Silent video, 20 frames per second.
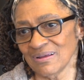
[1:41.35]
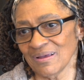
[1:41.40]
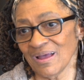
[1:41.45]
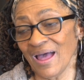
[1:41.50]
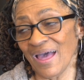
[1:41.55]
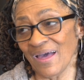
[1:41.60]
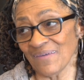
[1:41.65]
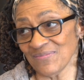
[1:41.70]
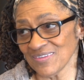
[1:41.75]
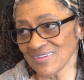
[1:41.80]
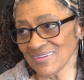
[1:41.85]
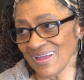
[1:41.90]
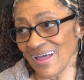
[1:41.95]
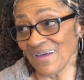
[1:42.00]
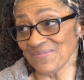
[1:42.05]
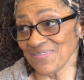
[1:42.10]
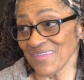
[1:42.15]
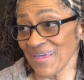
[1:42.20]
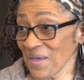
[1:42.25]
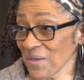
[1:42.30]
have to
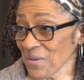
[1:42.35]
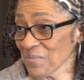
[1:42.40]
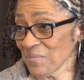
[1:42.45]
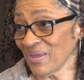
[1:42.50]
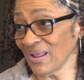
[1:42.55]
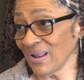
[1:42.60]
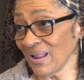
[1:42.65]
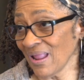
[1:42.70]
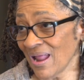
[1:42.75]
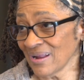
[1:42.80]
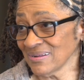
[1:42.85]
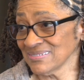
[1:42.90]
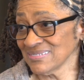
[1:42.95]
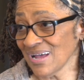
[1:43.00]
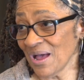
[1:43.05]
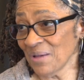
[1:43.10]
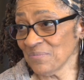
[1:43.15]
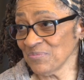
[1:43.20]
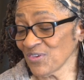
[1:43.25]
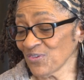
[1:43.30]
have to help me a lot of
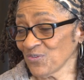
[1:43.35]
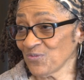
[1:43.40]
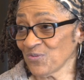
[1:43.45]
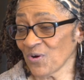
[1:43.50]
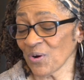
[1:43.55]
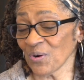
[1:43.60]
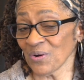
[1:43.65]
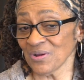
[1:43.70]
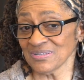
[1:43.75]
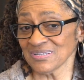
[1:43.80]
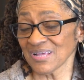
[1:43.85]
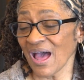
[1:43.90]
times as far as